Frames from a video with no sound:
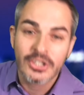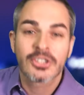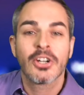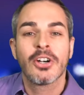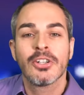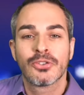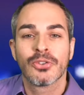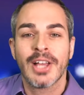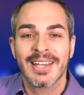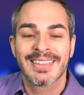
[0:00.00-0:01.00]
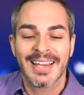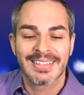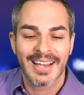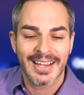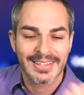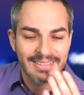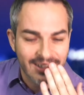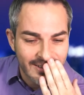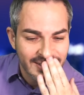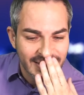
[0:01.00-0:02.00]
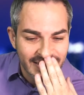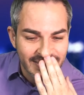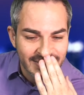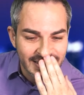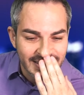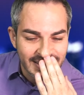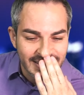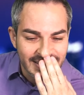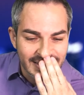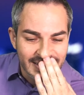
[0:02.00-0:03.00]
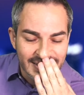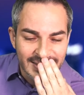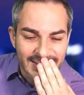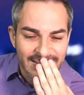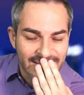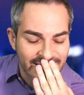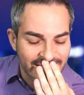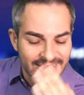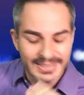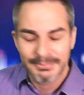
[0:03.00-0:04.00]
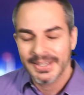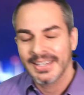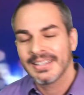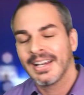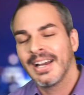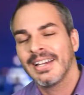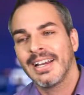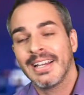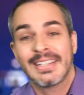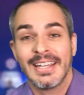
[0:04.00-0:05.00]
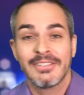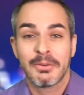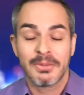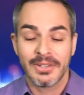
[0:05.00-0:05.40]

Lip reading: started to like that guy. Get her done, really? Oh man, I can't even believe.